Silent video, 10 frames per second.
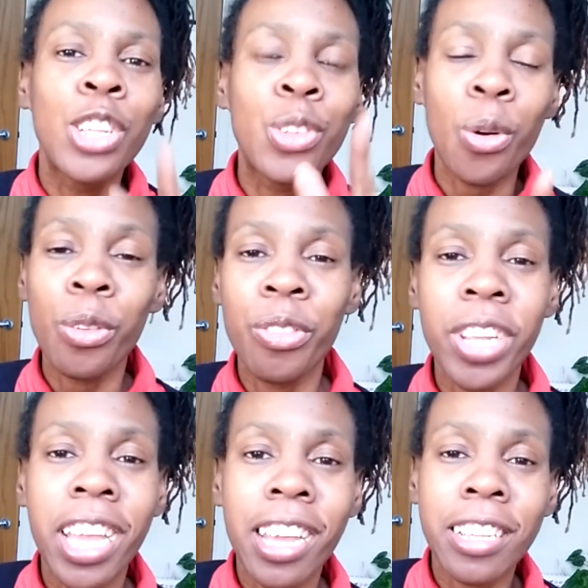Don't
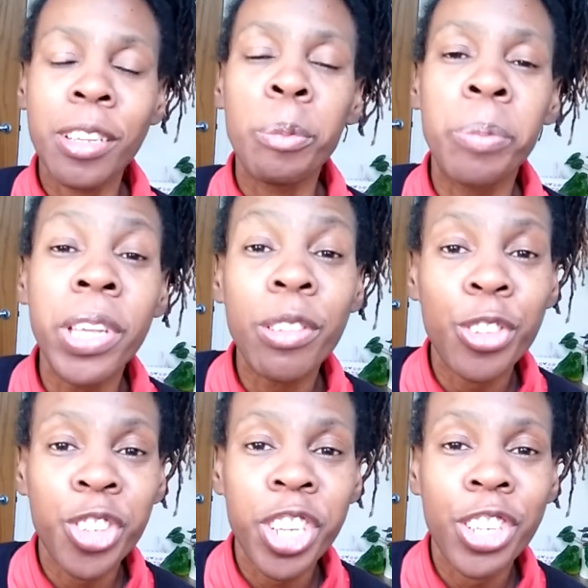forget, be the
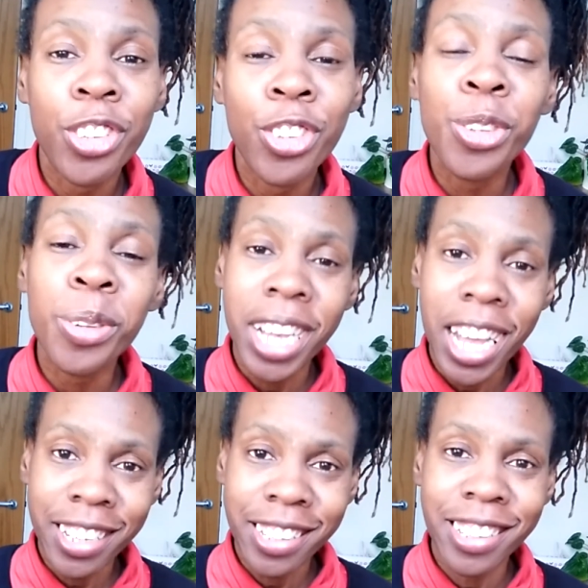change you'd
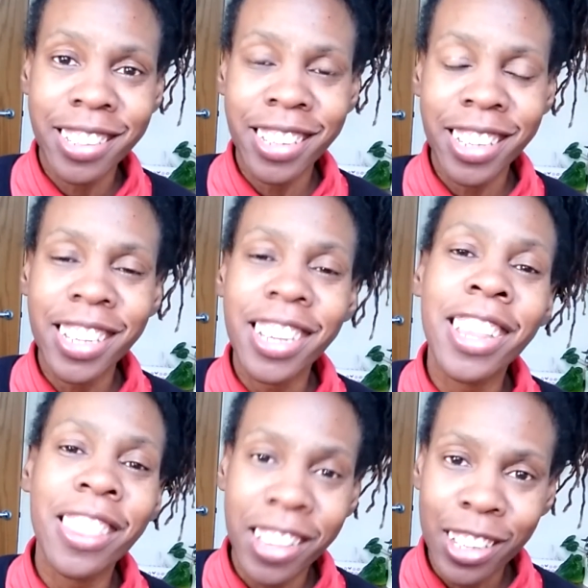like to see
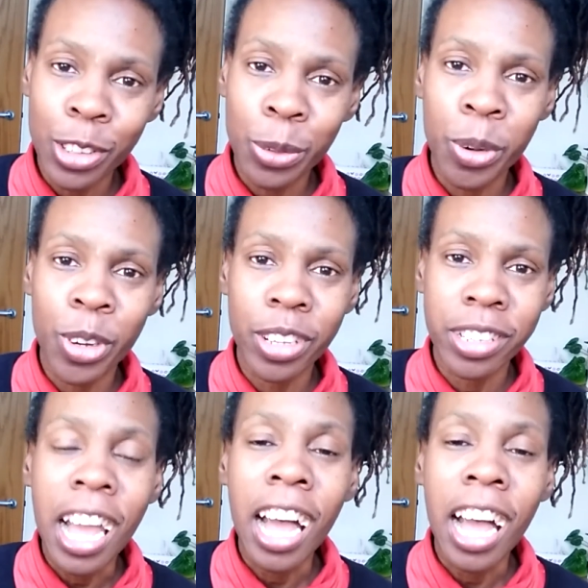in this world.